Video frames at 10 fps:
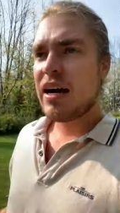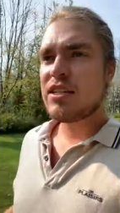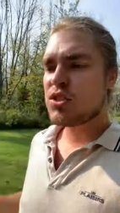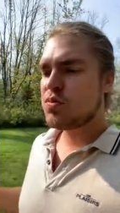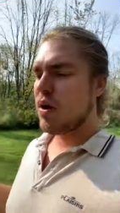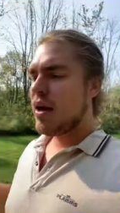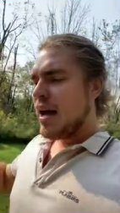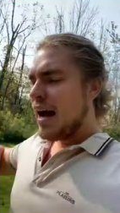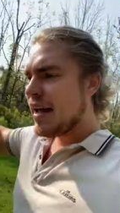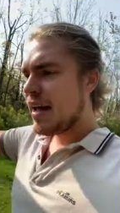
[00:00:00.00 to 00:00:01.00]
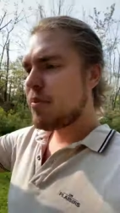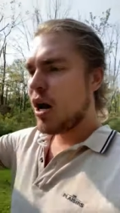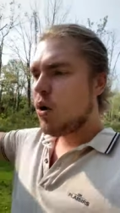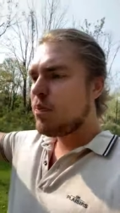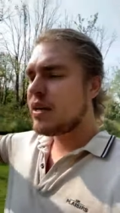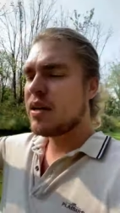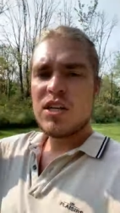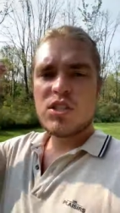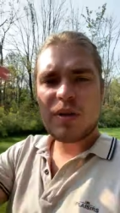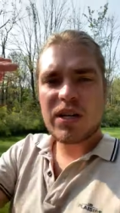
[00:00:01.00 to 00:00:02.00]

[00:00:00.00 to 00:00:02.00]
I just, I am helping to